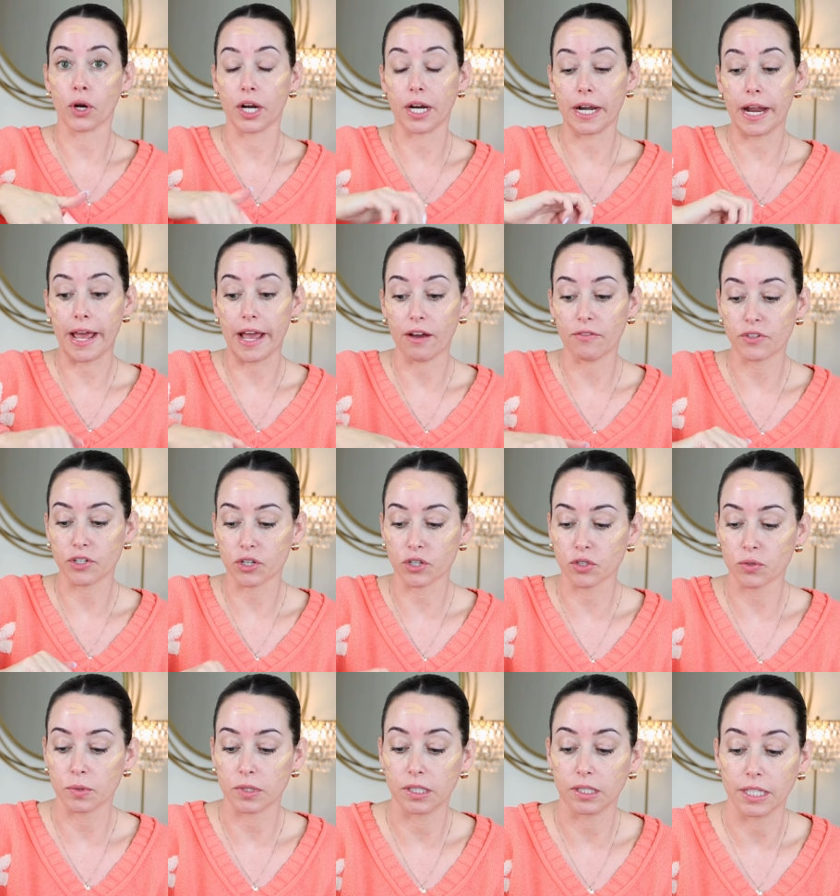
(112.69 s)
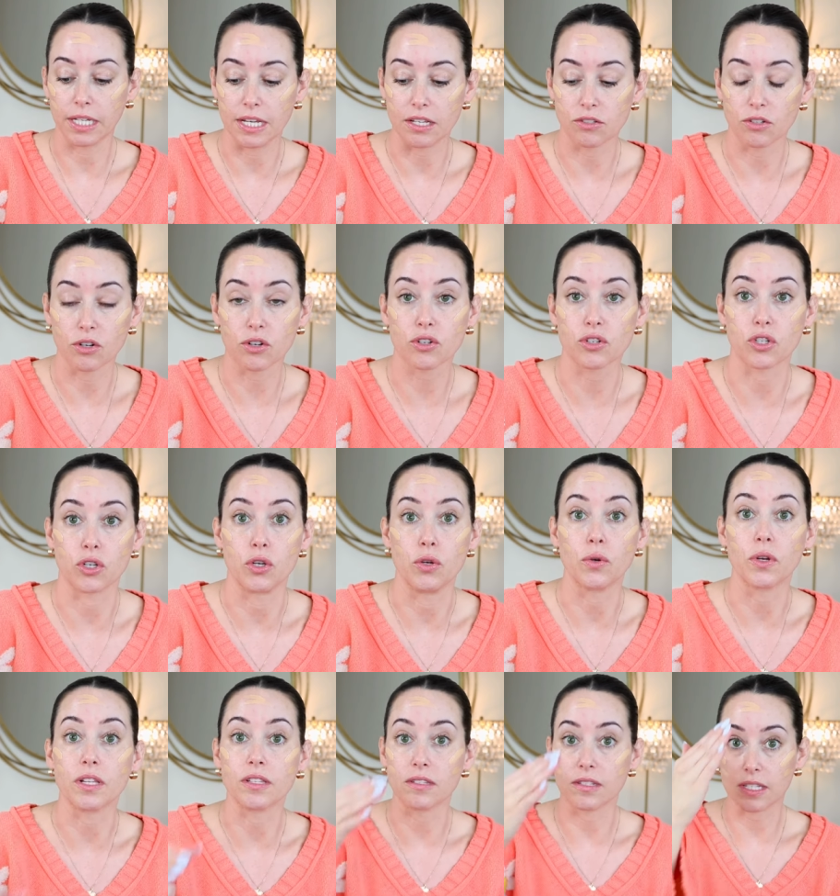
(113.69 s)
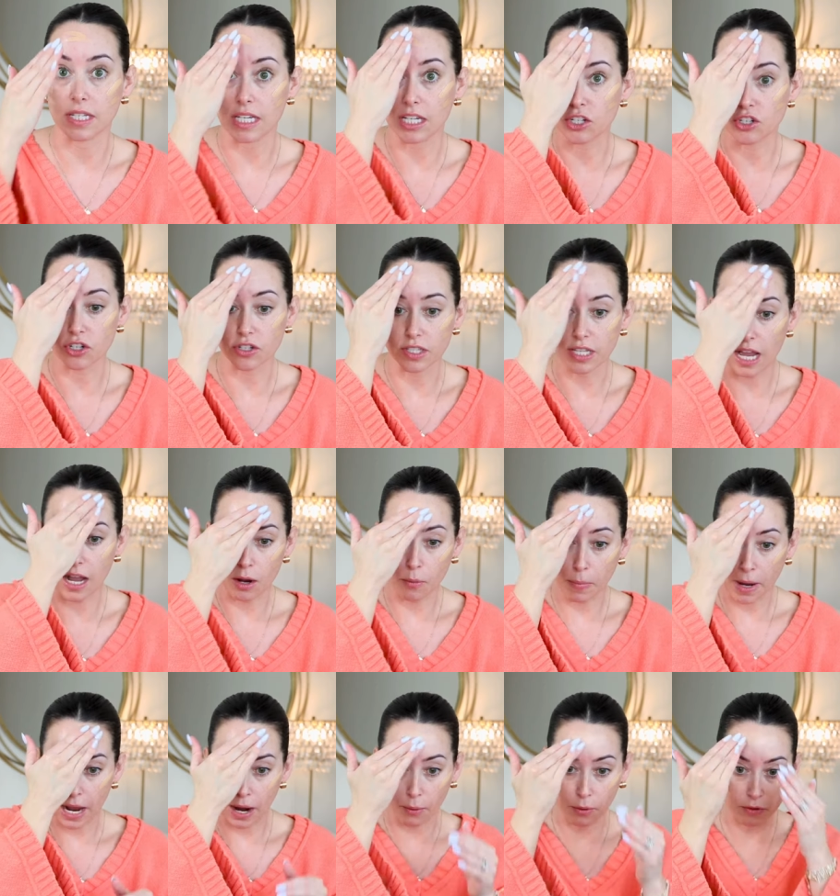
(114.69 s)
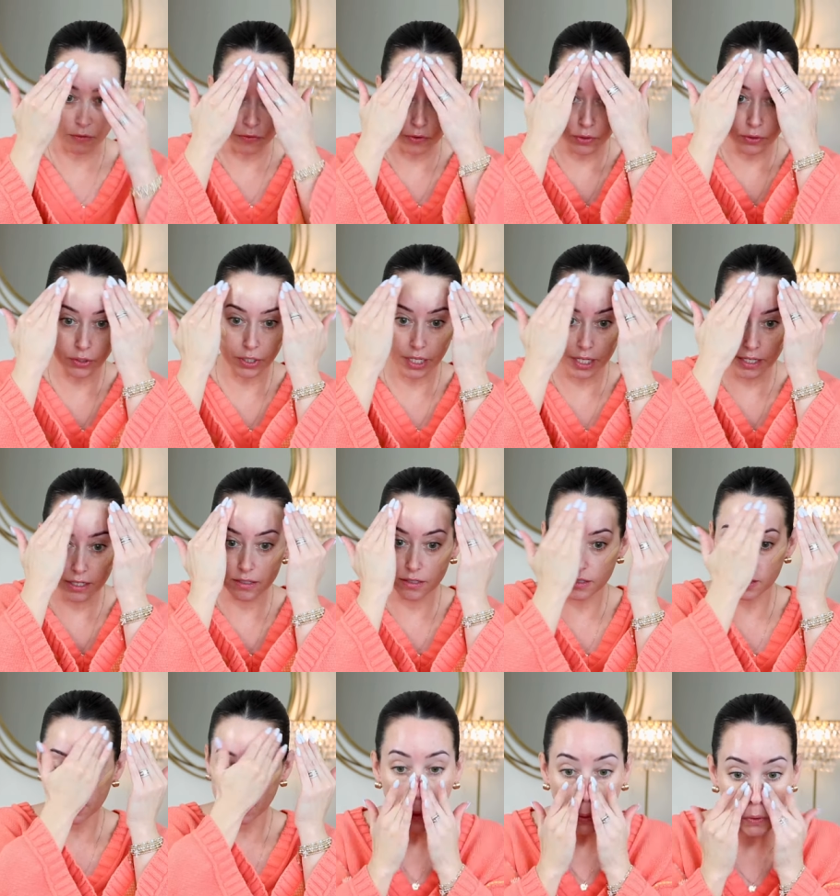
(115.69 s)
and afters with the laser so you can see just how powerful it is.